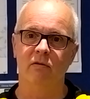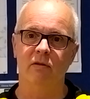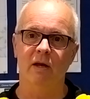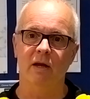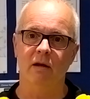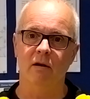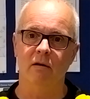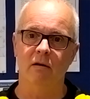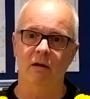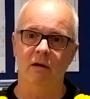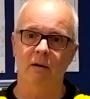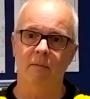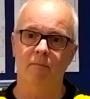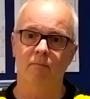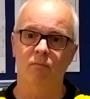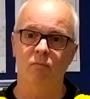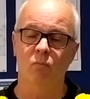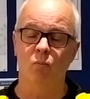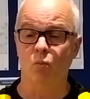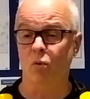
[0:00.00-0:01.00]
then
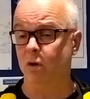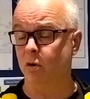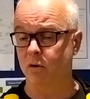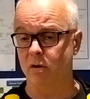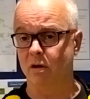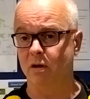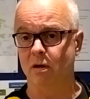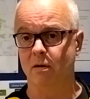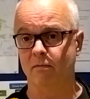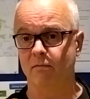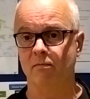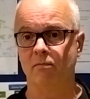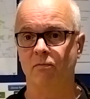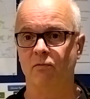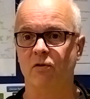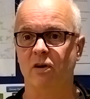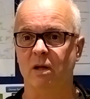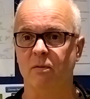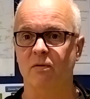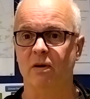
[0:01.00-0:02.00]
we're looking at
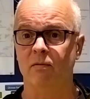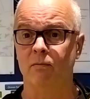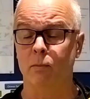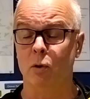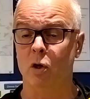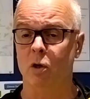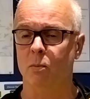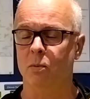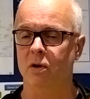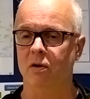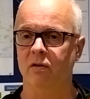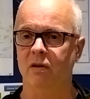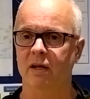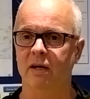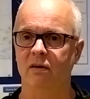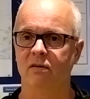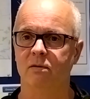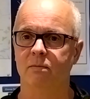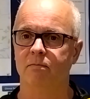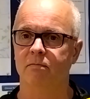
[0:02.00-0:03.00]
Freddie Van Merlo being the
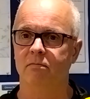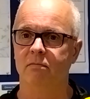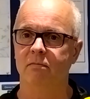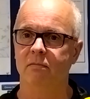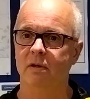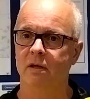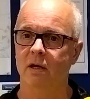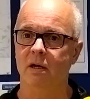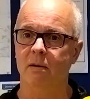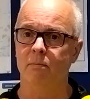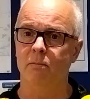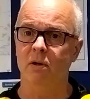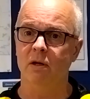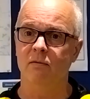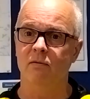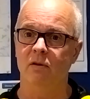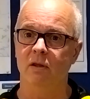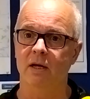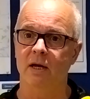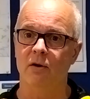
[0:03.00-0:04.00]
next MP
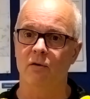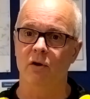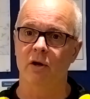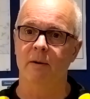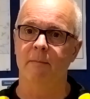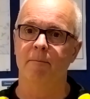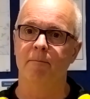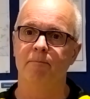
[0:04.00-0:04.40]
for the area.